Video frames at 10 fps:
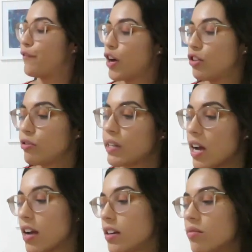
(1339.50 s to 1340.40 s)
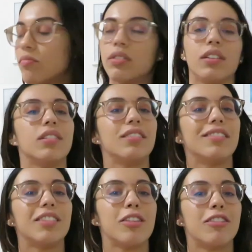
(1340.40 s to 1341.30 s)
following items
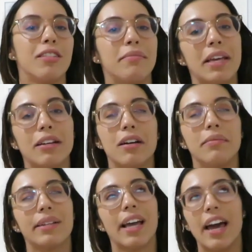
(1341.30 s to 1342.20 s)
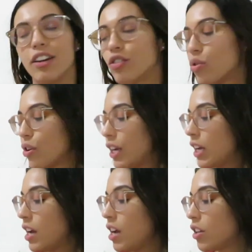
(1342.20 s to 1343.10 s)
is the makeup
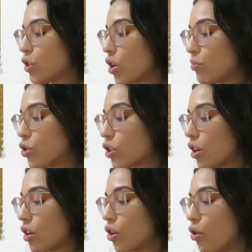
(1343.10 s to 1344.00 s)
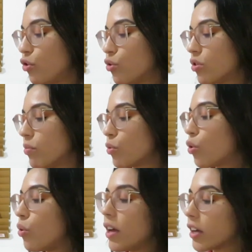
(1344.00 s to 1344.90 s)
category so i'm just gonna go through them
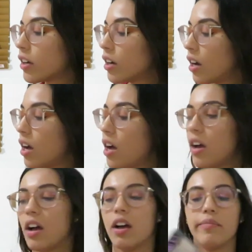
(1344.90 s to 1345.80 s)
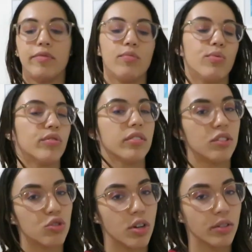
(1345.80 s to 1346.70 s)
quick um, they're
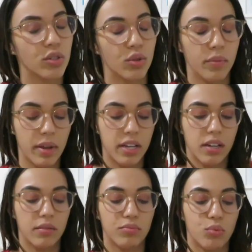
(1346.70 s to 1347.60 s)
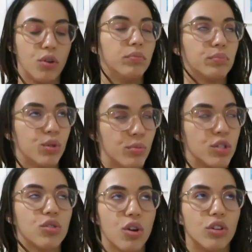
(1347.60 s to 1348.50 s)
mostly drugstore makeup well pretty
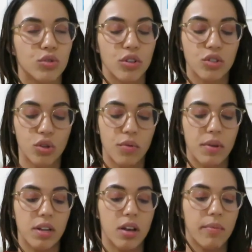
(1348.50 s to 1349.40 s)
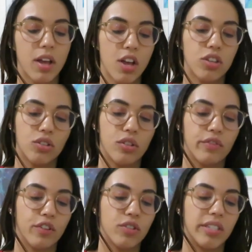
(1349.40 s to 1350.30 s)
much they're all drugstore makeup so
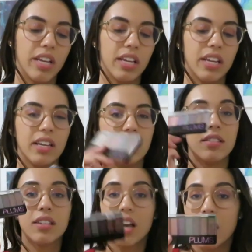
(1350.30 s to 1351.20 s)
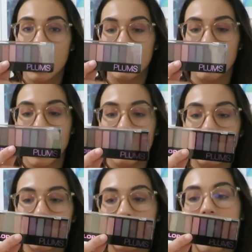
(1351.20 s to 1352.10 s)
the first thing is I
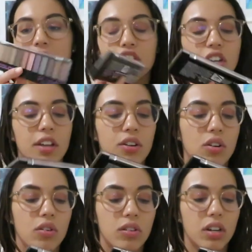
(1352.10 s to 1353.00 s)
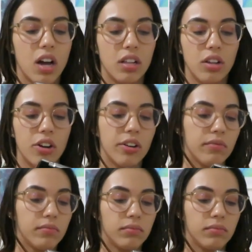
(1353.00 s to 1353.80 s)
got an eyeshadow color